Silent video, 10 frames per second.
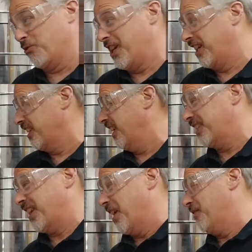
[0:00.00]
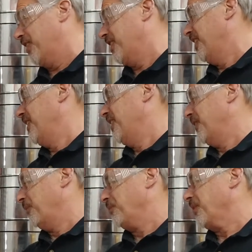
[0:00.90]
really it's heavy.
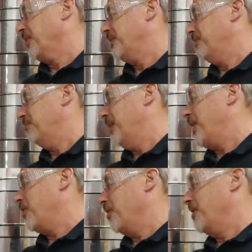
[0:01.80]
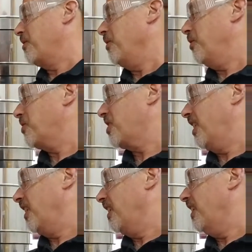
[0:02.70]
Make your throat
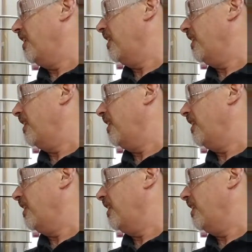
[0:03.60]
sting.